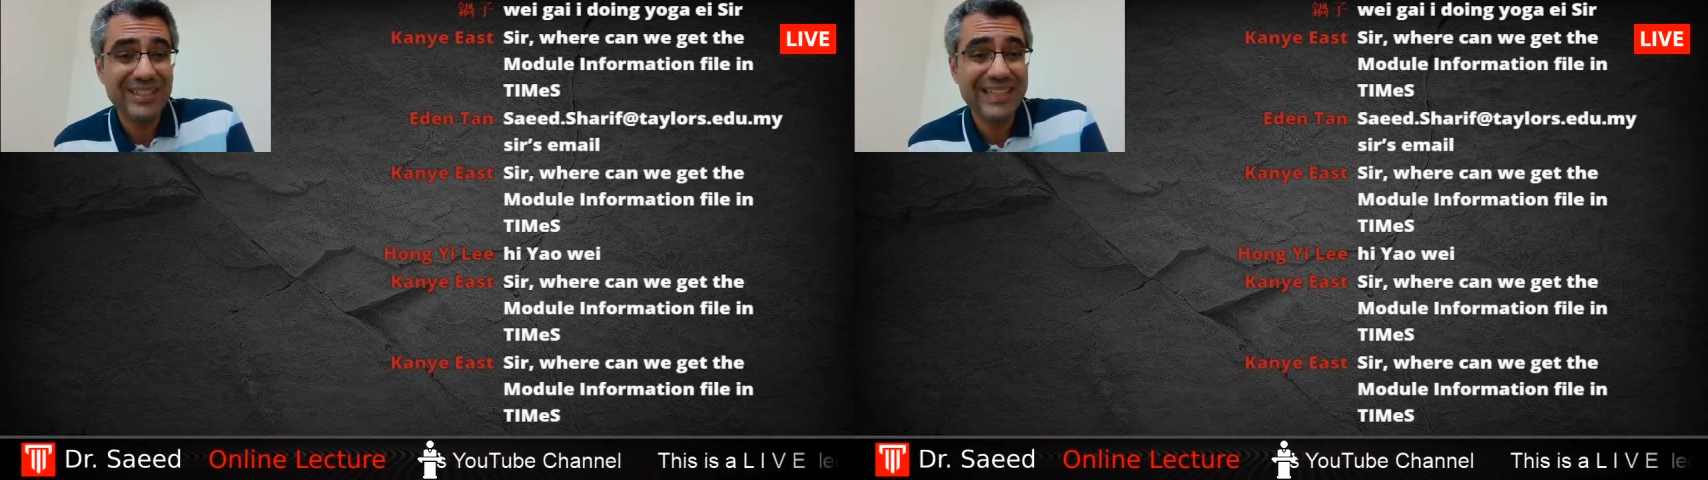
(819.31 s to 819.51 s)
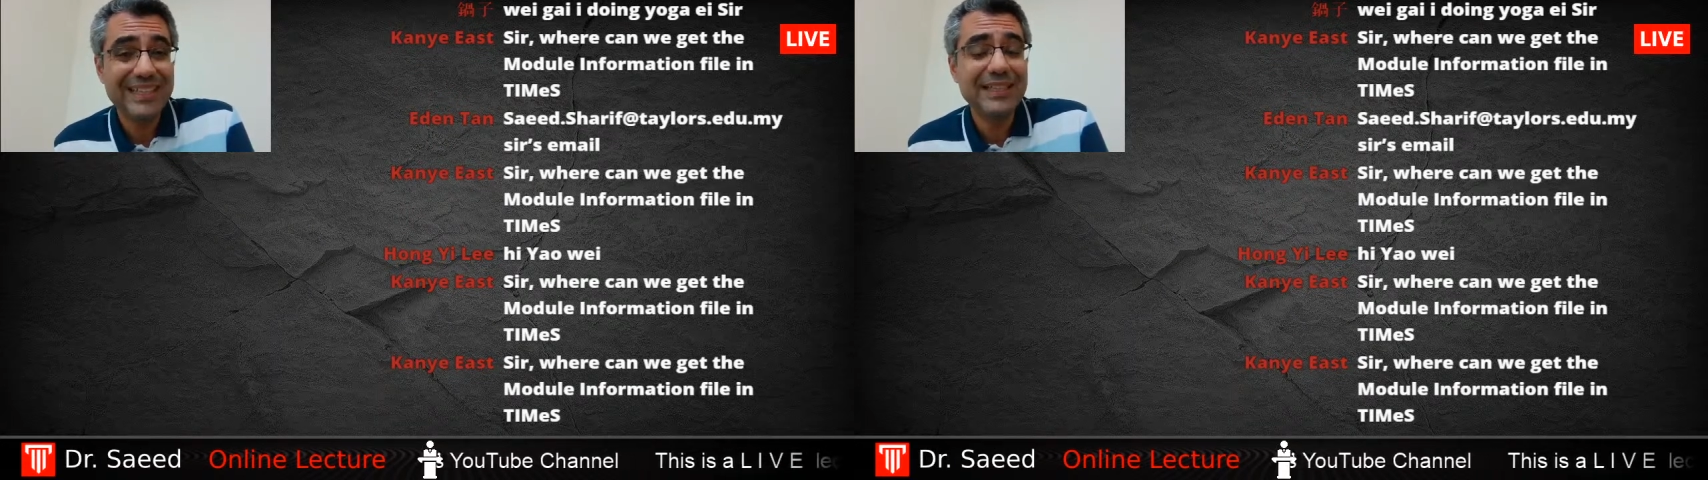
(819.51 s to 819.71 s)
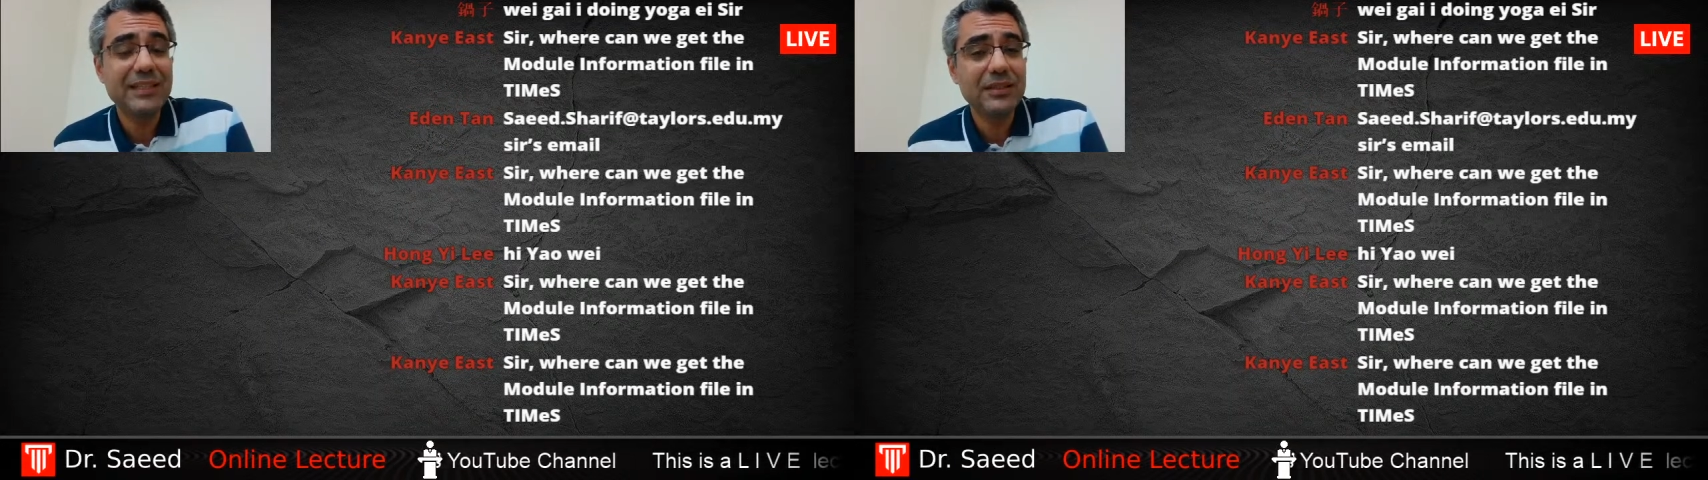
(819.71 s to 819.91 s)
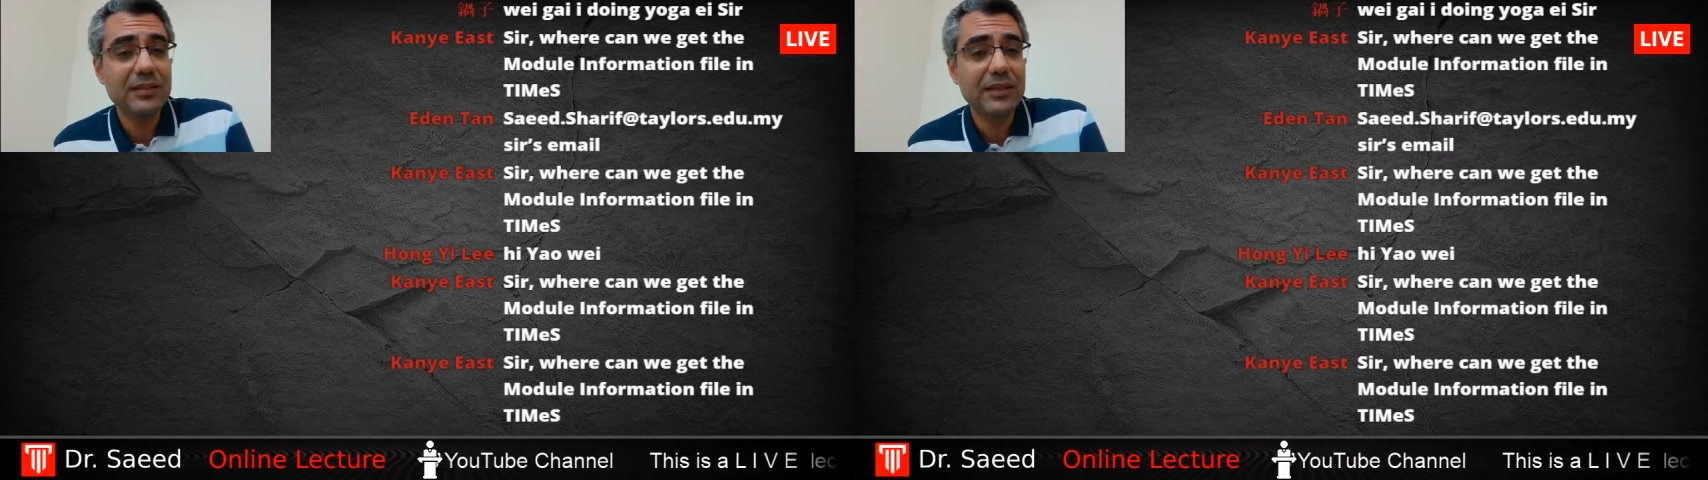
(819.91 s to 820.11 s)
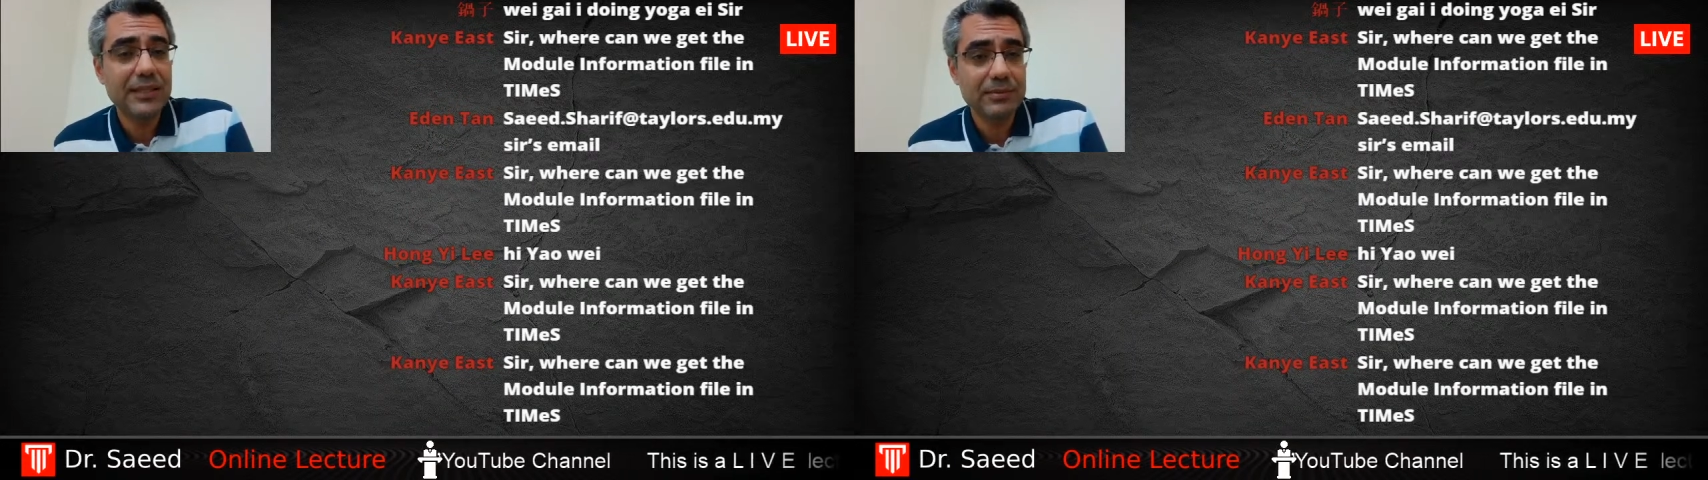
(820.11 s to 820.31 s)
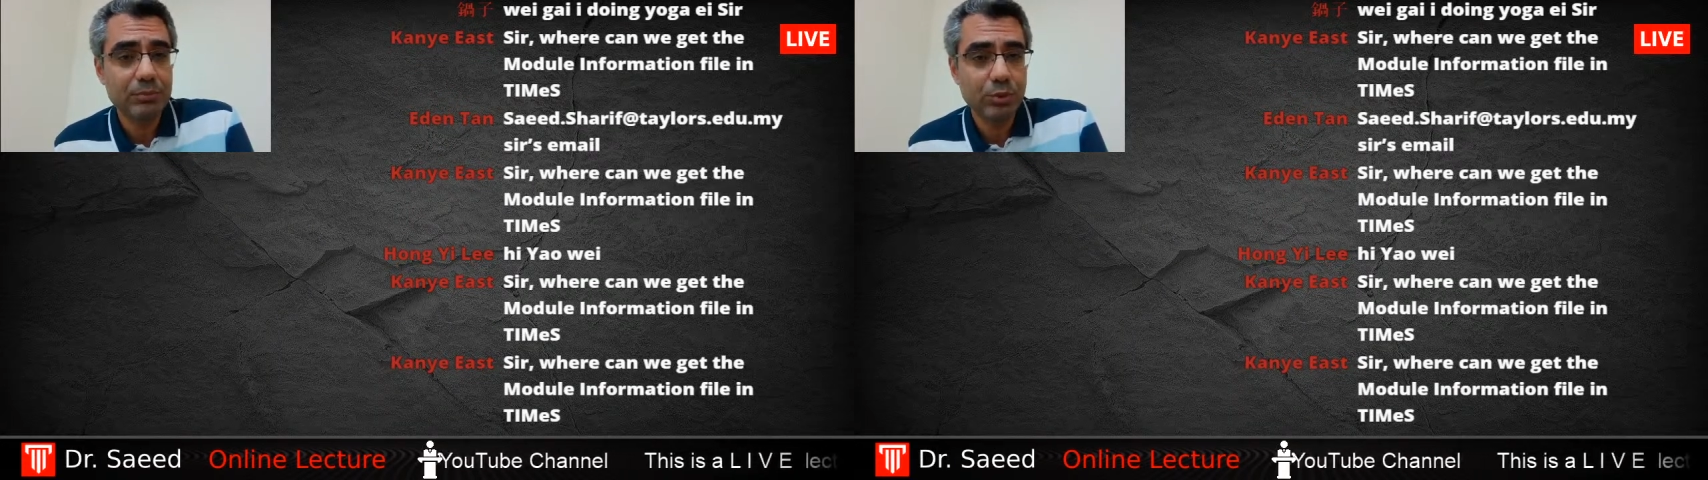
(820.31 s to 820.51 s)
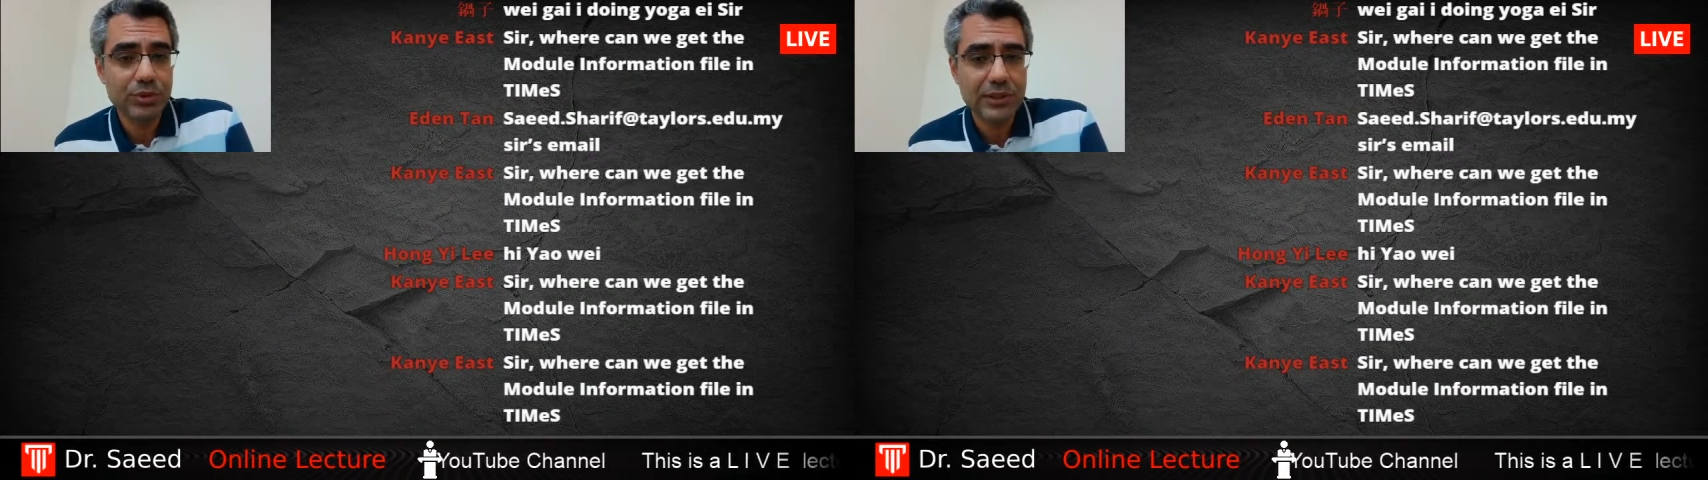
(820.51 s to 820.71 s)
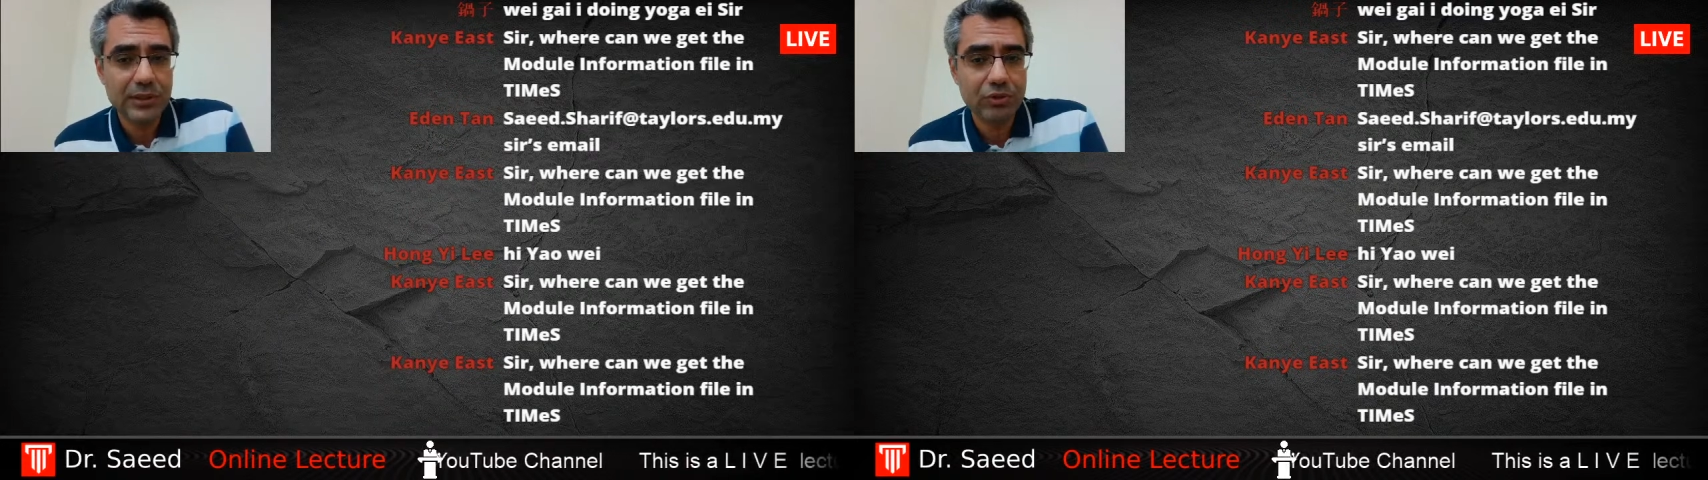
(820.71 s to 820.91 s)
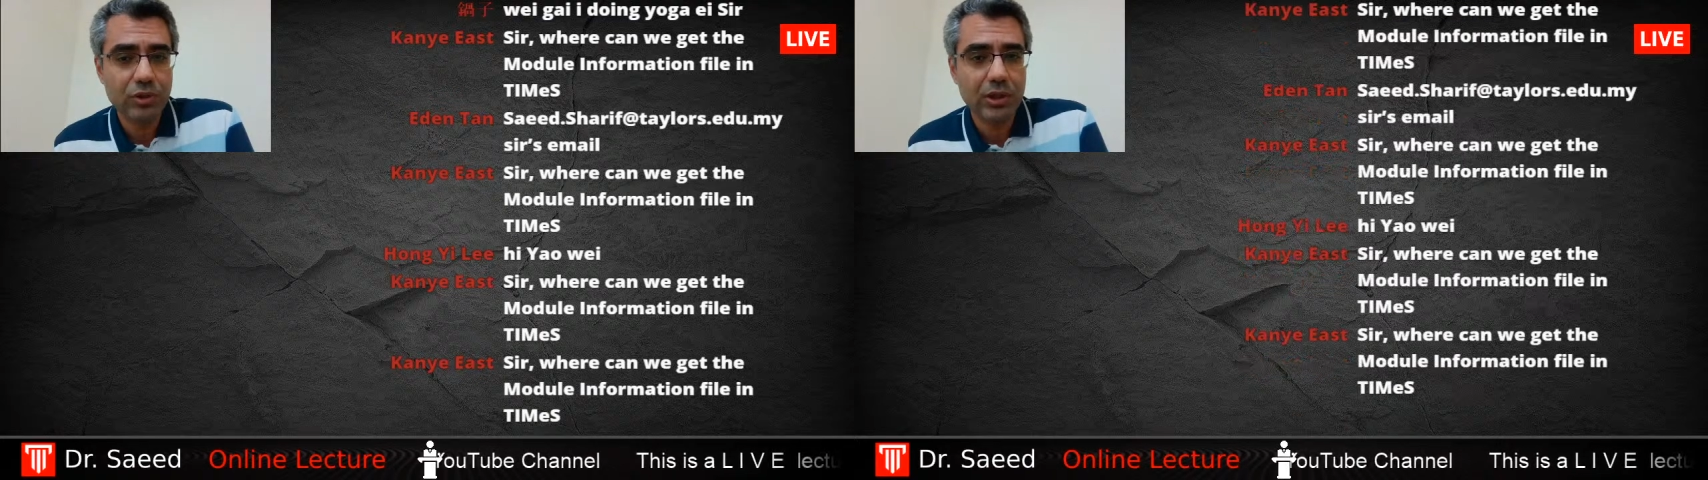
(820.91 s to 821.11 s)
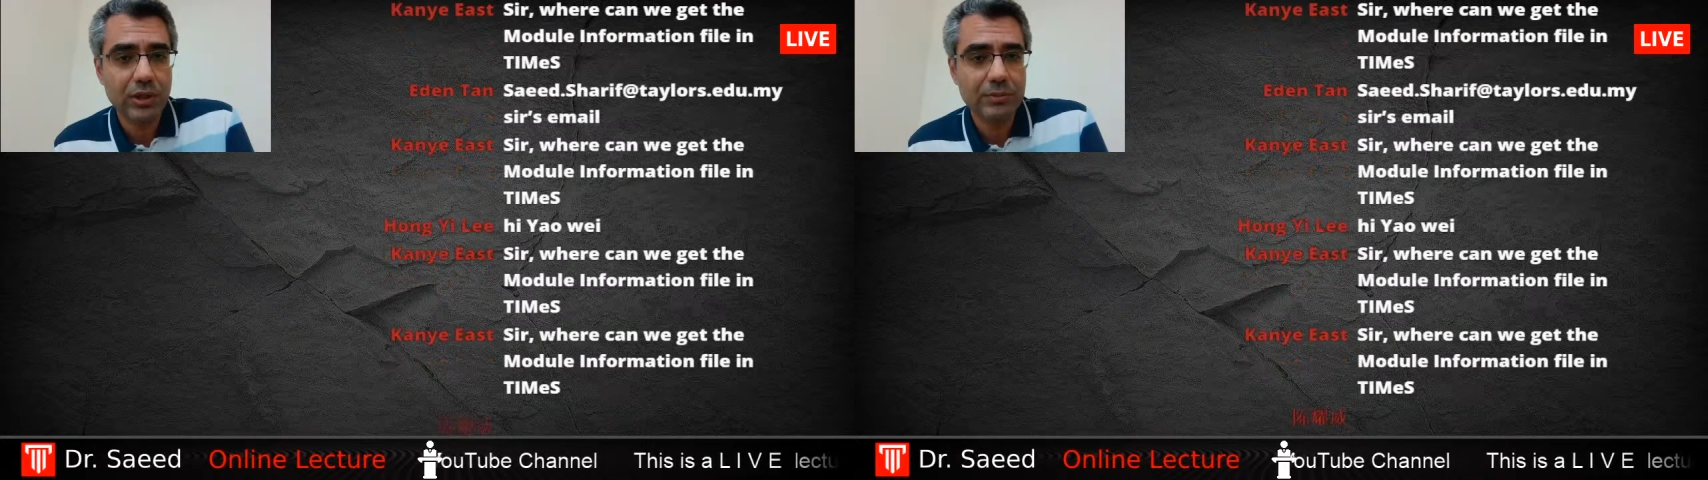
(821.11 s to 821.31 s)
the link has been posted in
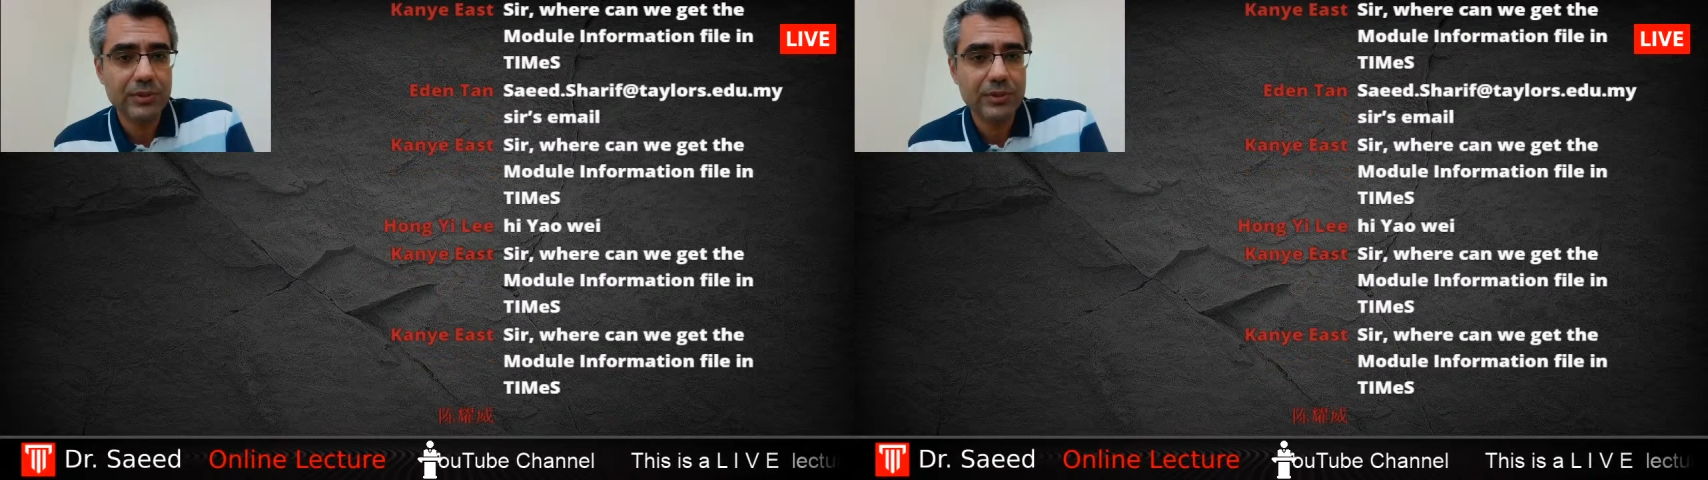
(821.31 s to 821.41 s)
Times,